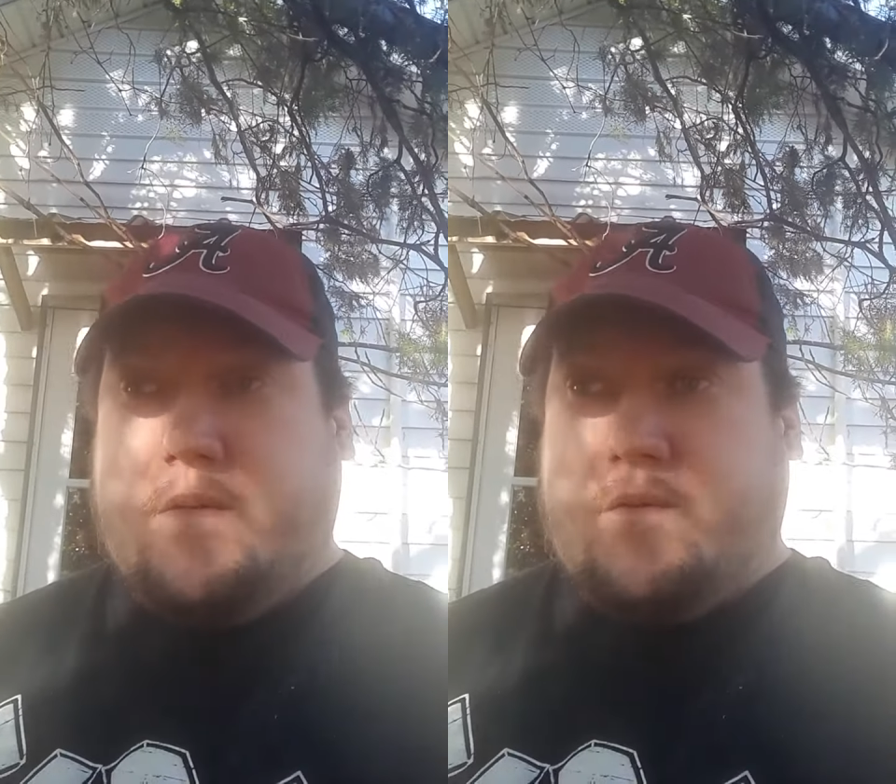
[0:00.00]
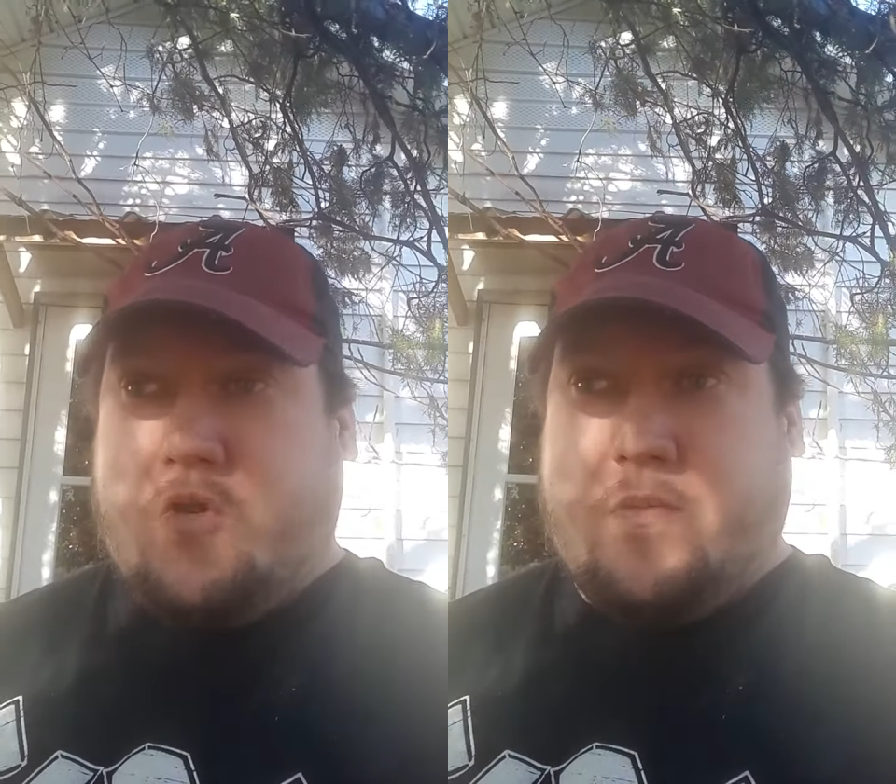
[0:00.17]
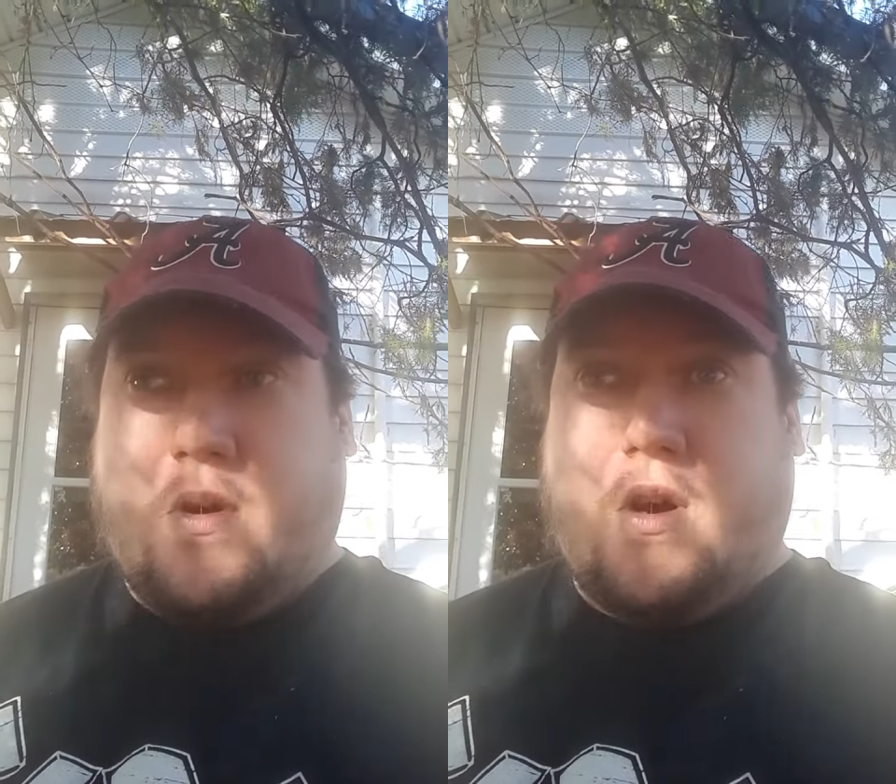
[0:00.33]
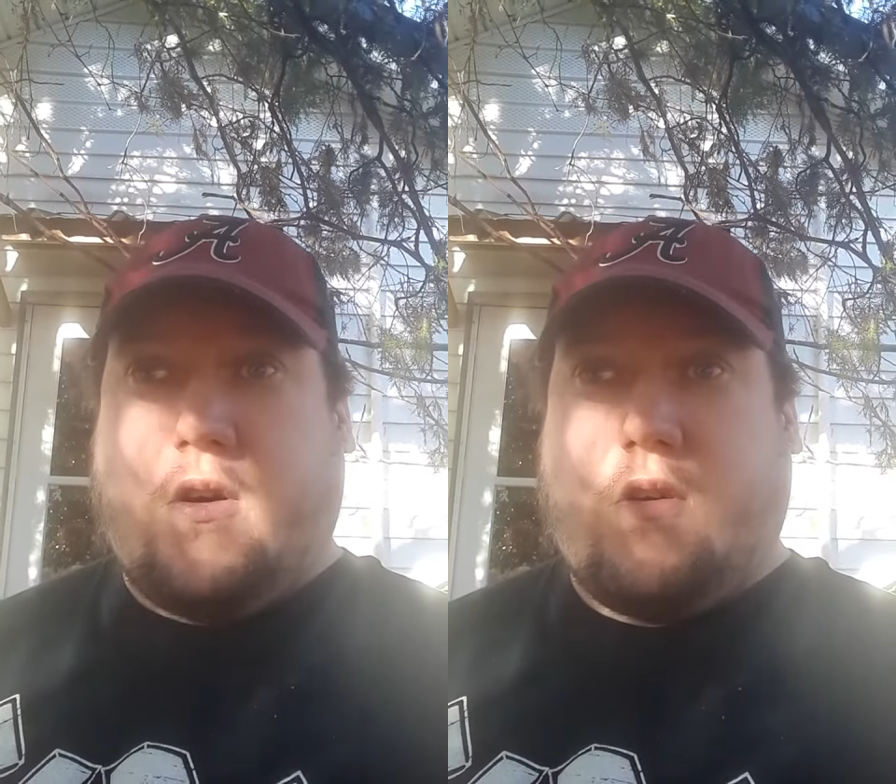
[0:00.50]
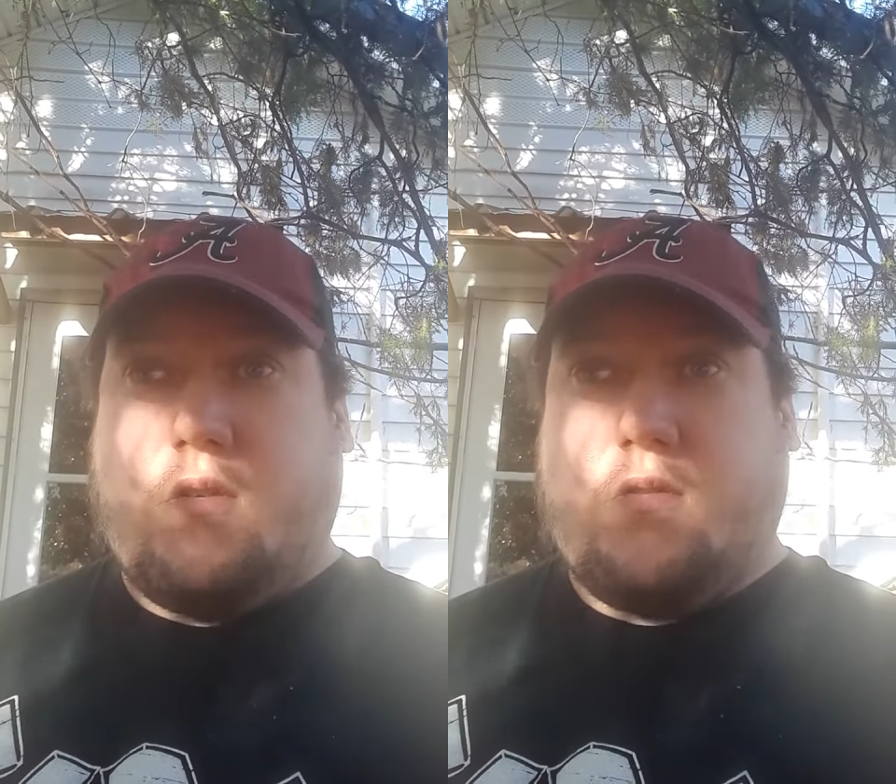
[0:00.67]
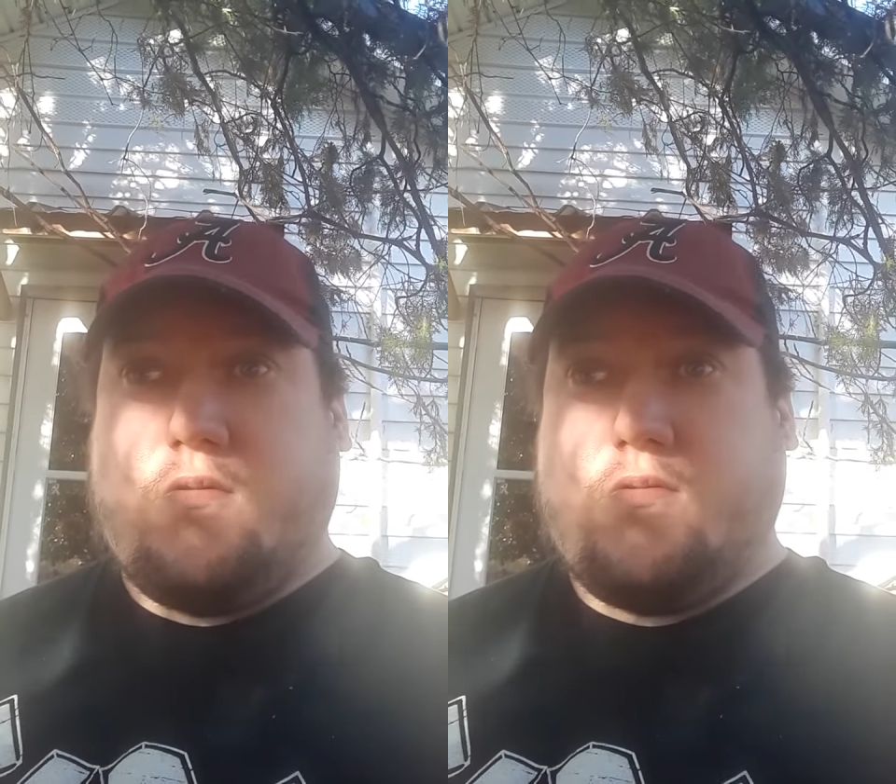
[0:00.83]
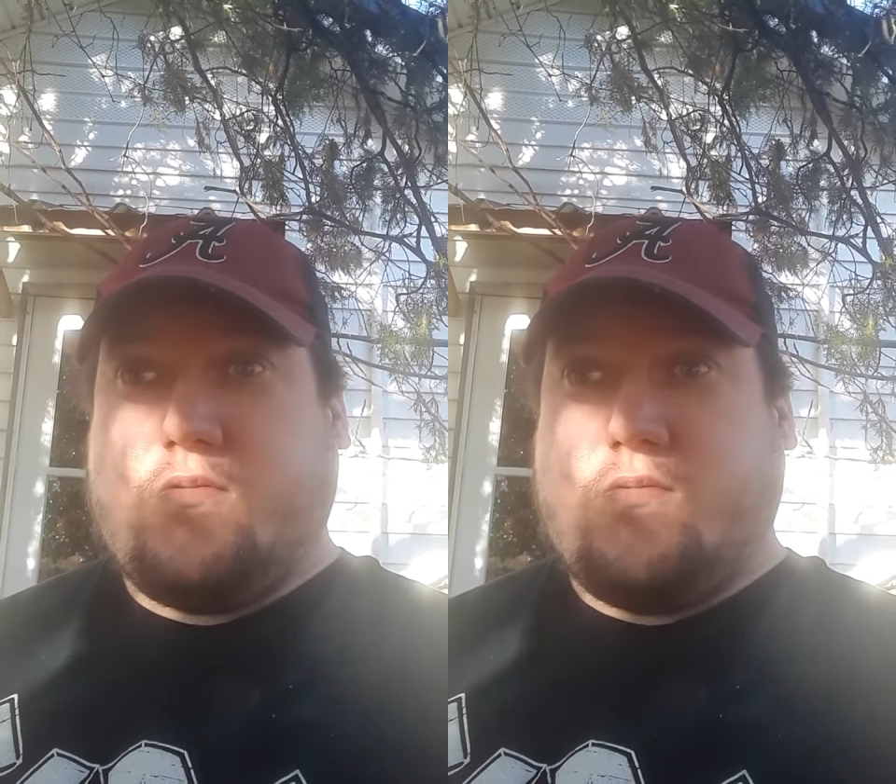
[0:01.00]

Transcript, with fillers: football,